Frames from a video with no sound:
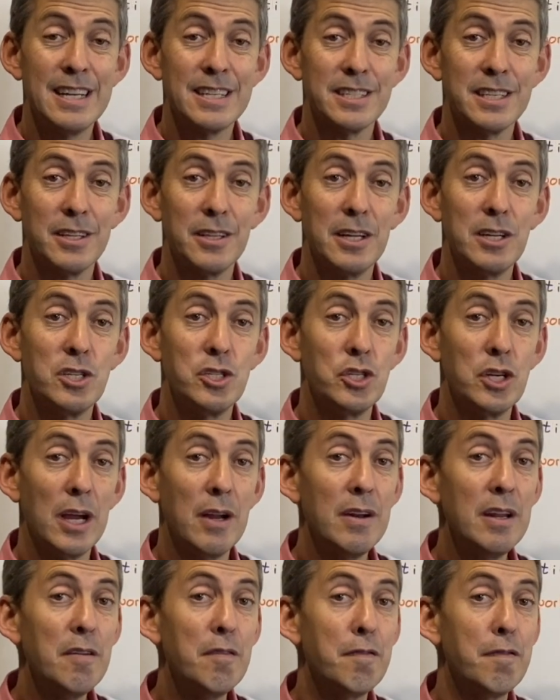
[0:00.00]
So they're
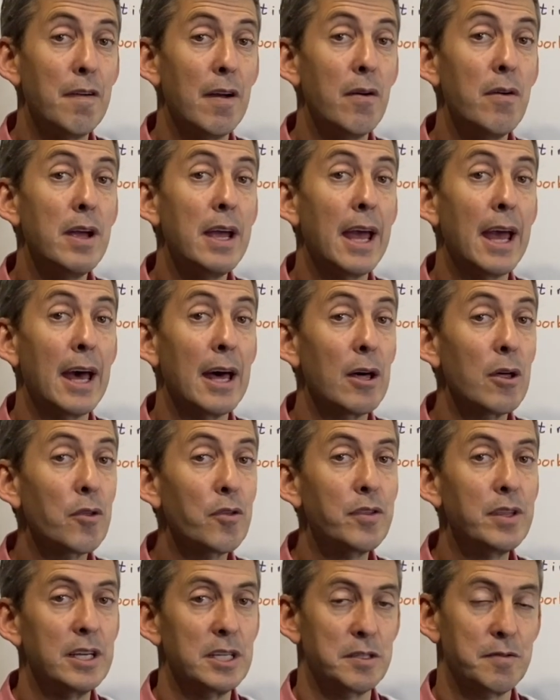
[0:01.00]
generally very
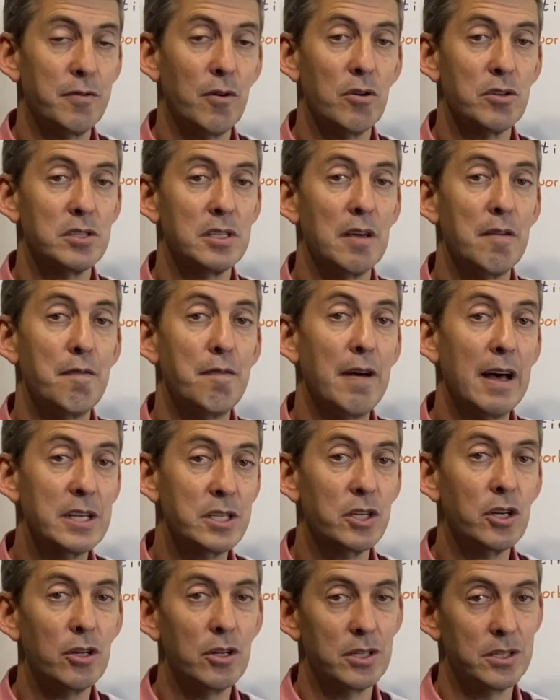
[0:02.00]
healthy as far as their
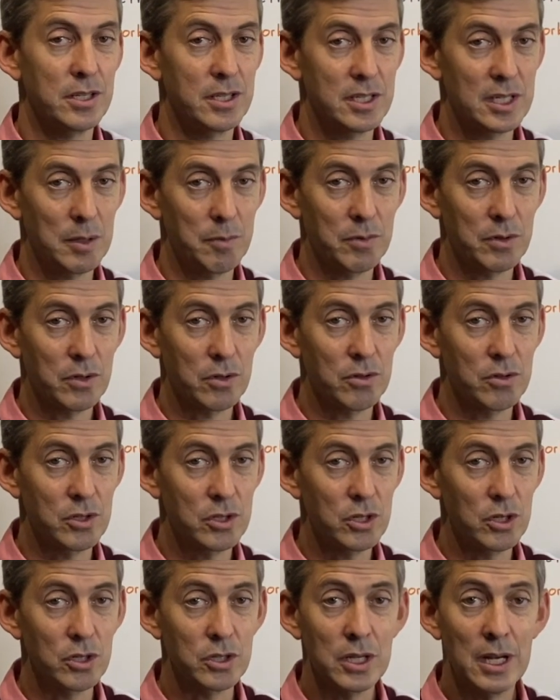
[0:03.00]
vascular system
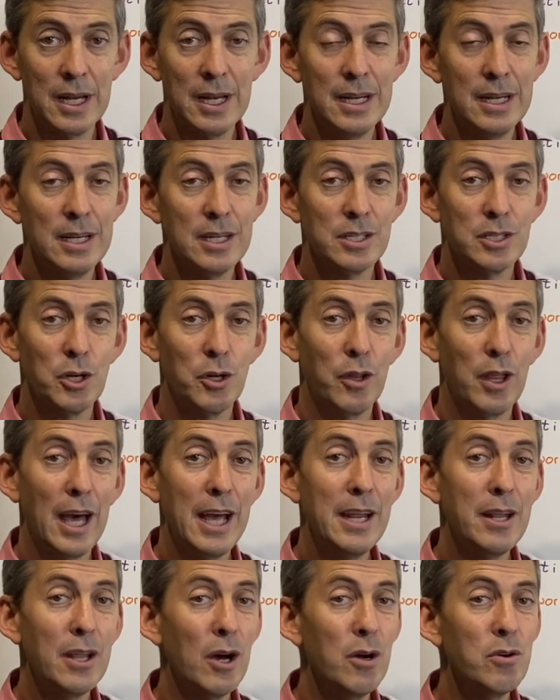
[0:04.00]
concerns. So
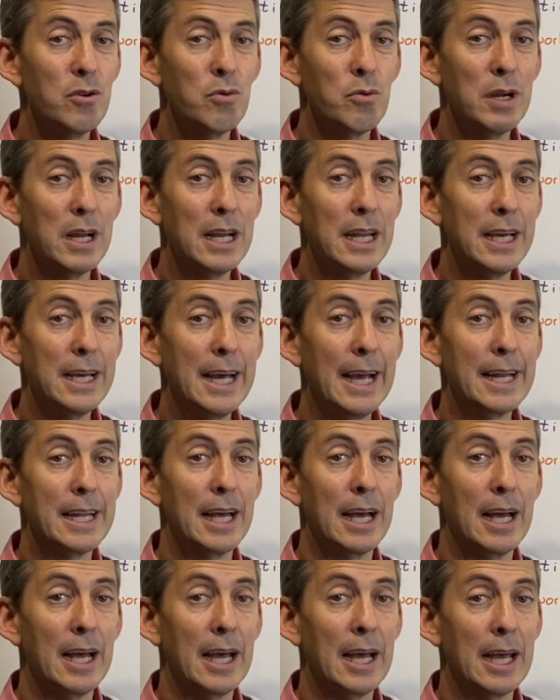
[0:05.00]
they don't really get
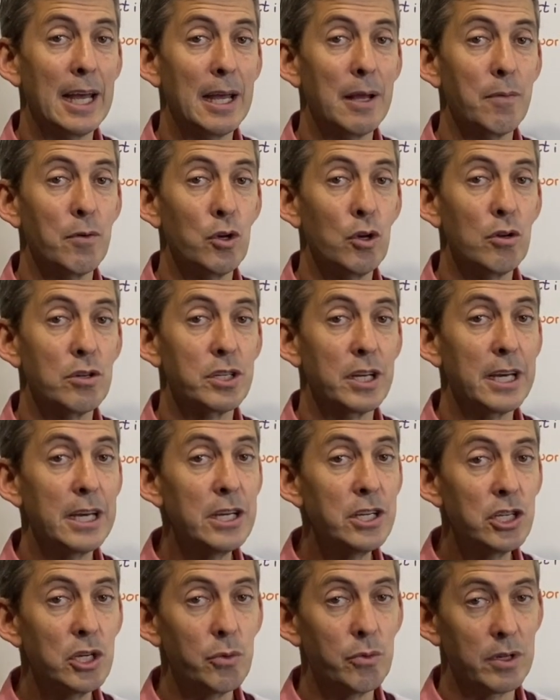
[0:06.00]
a huge
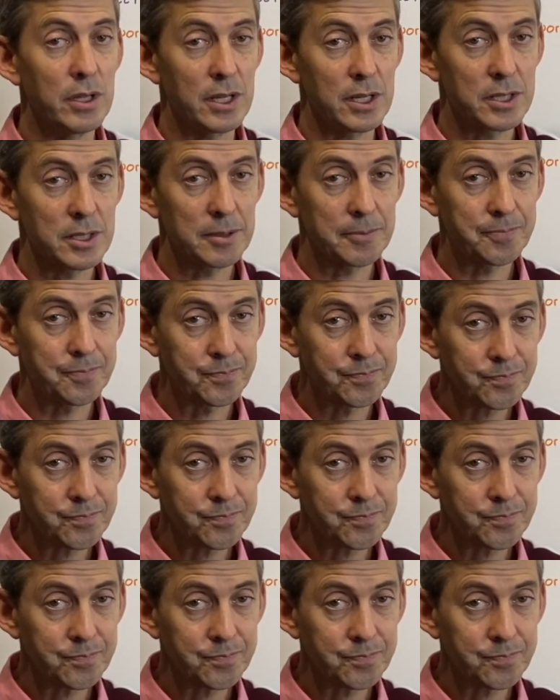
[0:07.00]
issue with this.